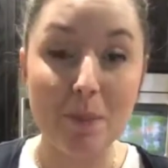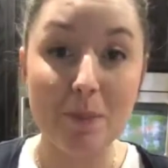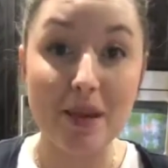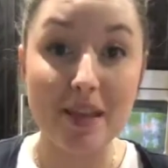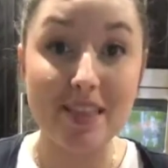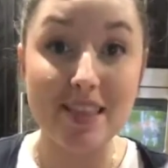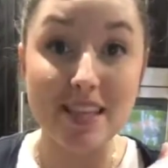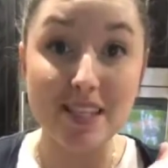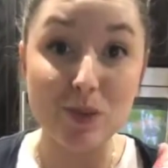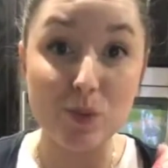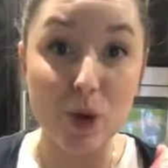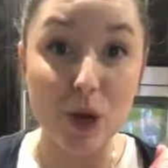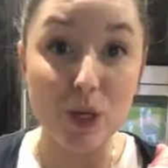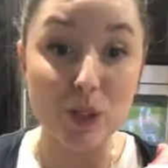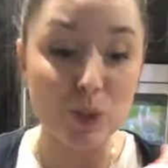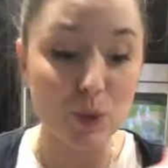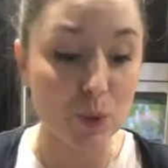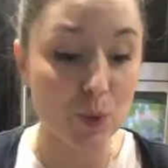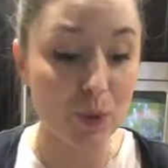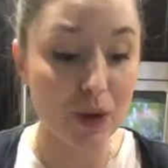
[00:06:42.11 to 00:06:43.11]
But this
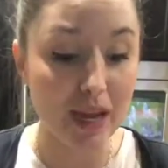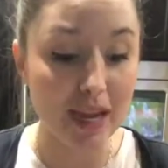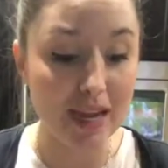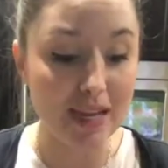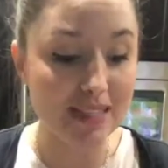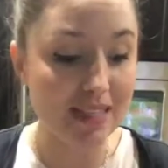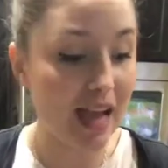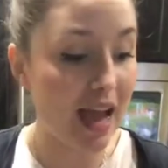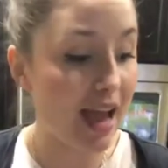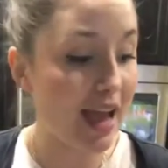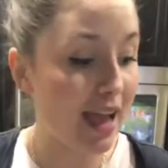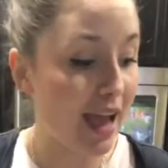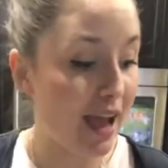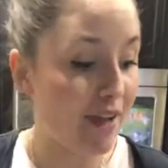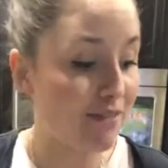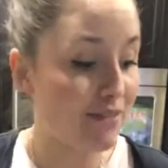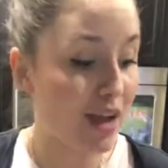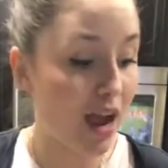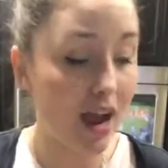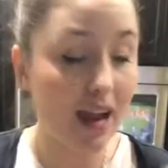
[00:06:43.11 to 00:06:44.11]
works great. I
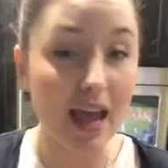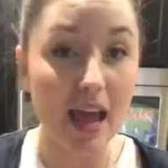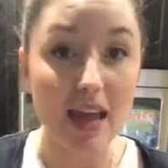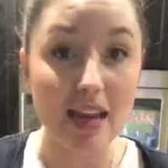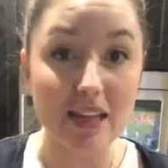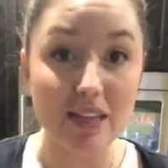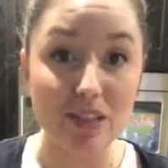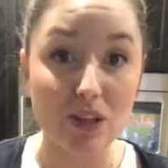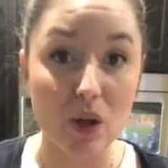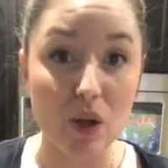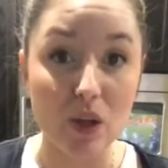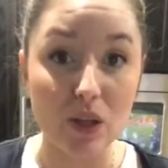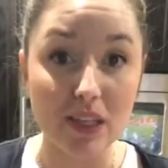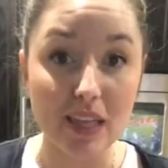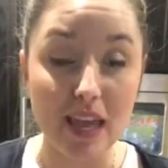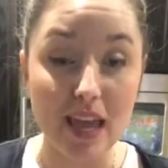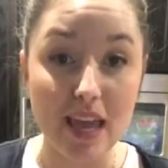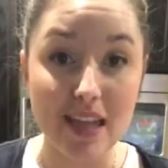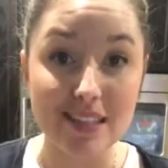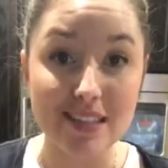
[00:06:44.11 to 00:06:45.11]
have not had it dull
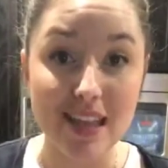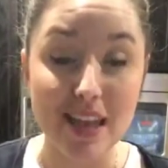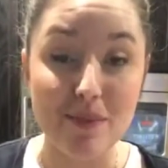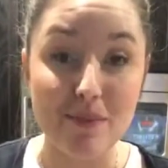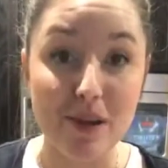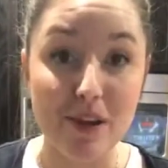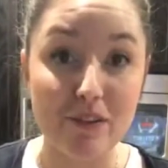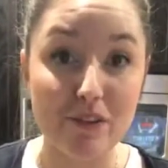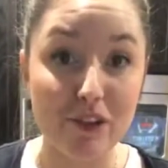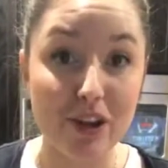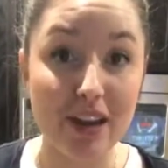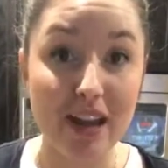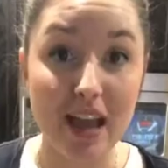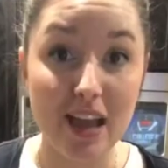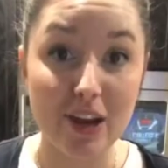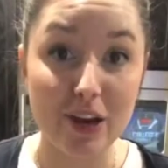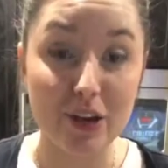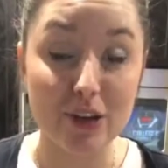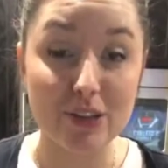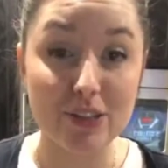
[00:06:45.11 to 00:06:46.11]
yet, and my friend
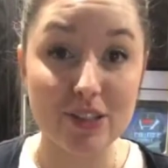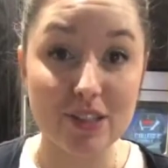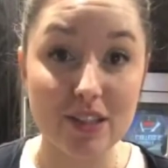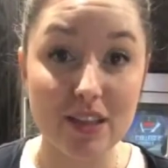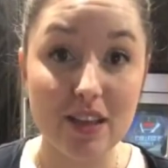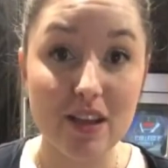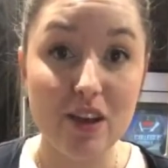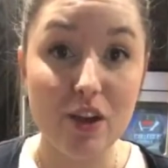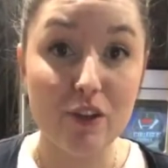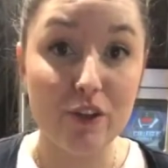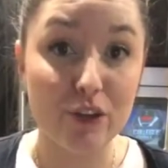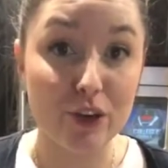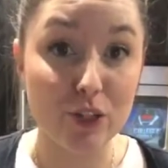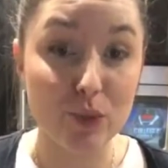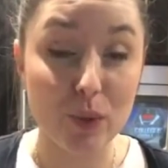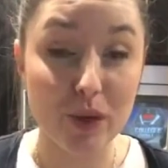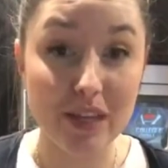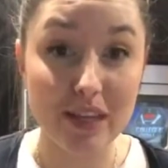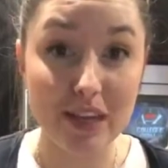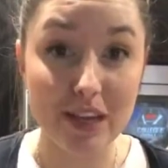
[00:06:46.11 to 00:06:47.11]
had hers for
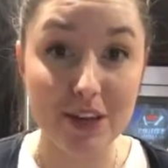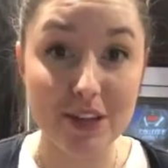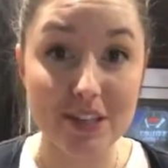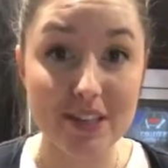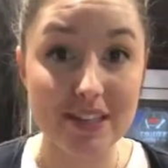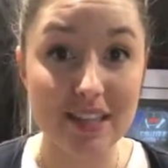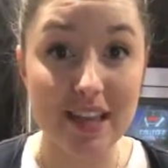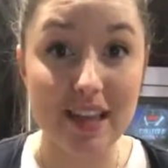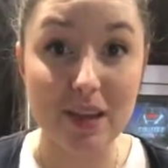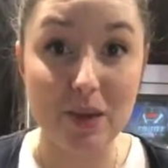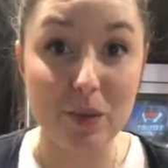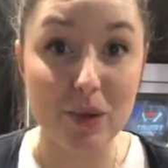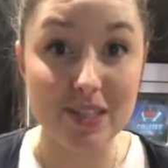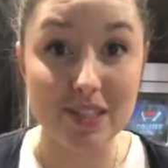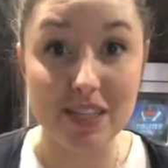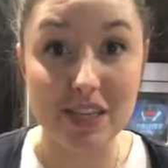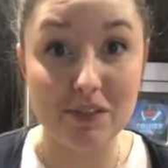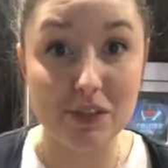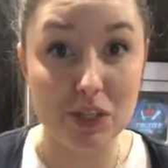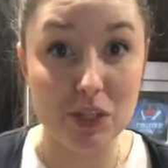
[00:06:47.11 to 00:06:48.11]
20 years, and it
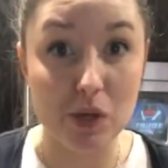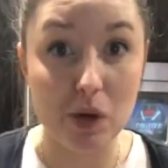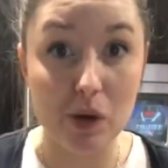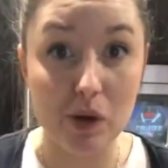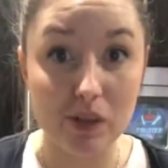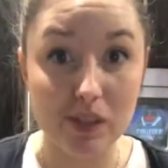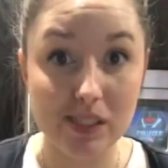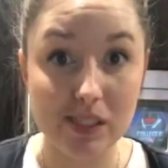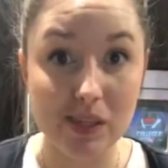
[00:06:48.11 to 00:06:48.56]
wasn't even dull.